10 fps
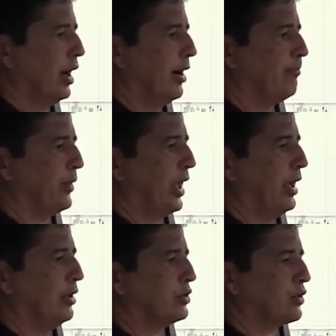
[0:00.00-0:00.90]

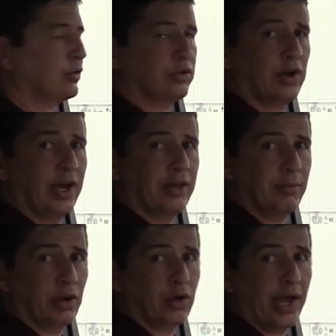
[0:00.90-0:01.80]
And try
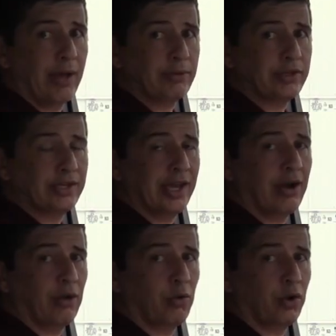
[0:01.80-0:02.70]
the middle gaps and see
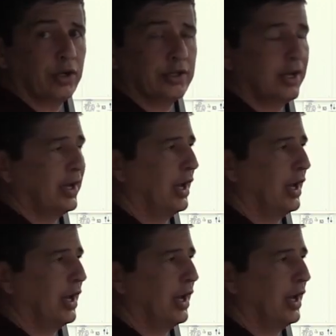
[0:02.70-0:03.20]
how it works.